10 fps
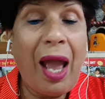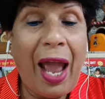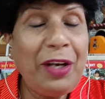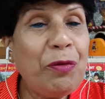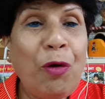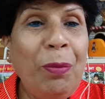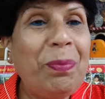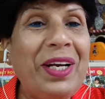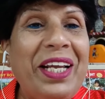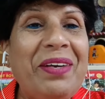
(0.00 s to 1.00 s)
And you won't
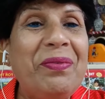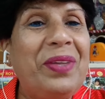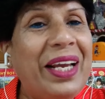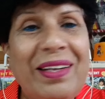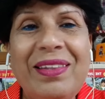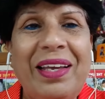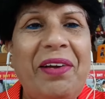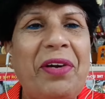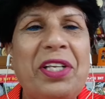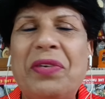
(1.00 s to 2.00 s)
believe, then and
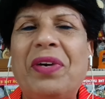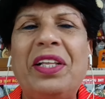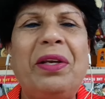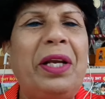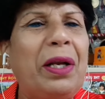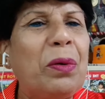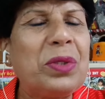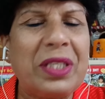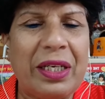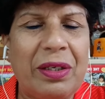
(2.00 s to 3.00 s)
there, Rajiv Gandhi
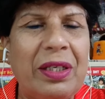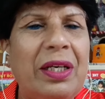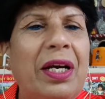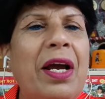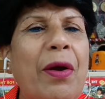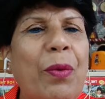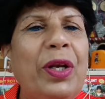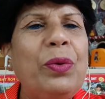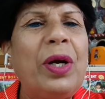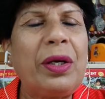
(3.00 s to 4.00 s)
announced that when
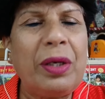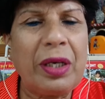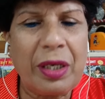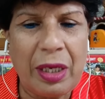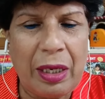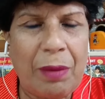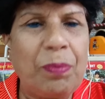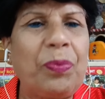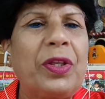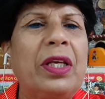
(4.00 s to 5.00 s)
you are
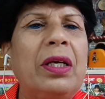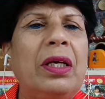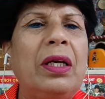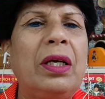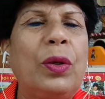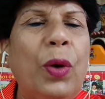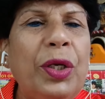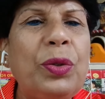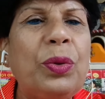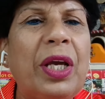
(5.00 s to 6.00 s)

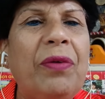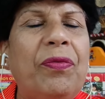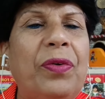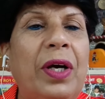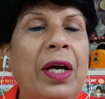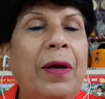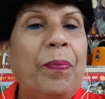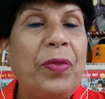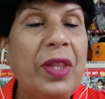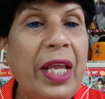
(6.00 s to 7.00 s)
going to give
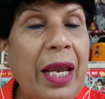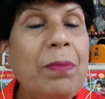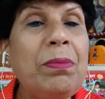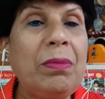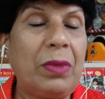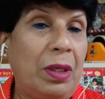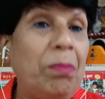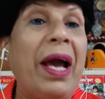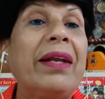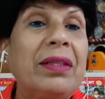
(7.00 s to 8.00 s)
name,
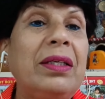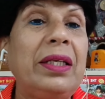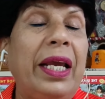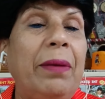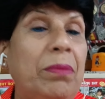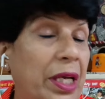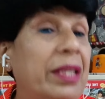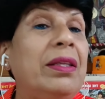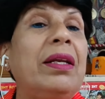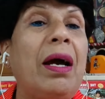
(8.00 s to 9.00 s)
marathon name,
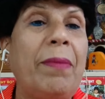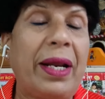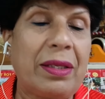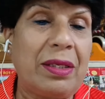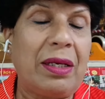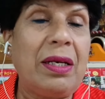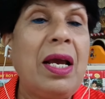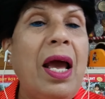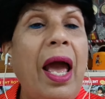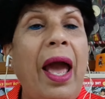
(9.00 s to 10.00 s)
Indira Marathon,
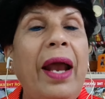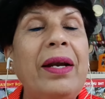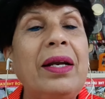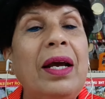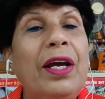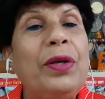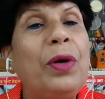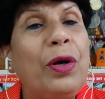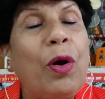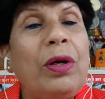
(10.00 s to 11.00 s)
and you
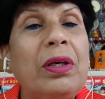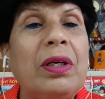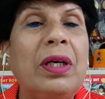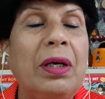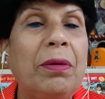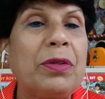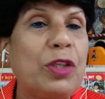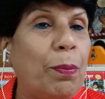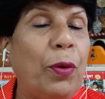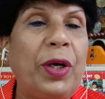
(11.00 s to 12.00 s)
are not
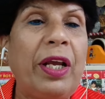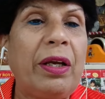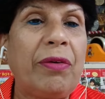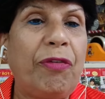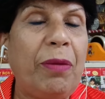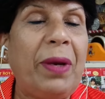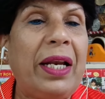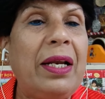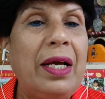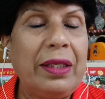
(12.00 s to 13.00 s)
supporting
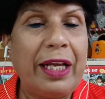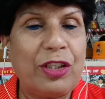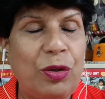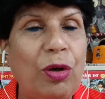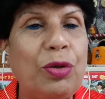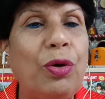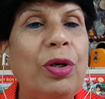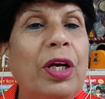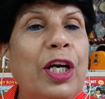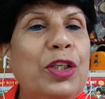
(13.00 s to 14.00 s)
female, that's not
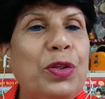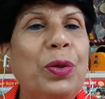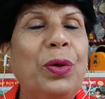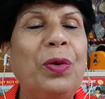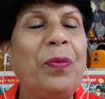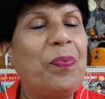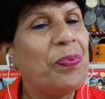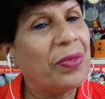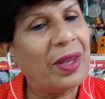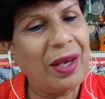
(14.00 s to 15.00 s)
good. So
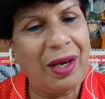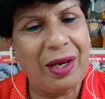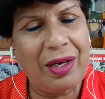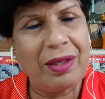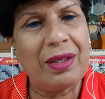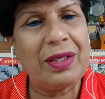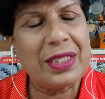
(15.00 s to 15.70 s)
then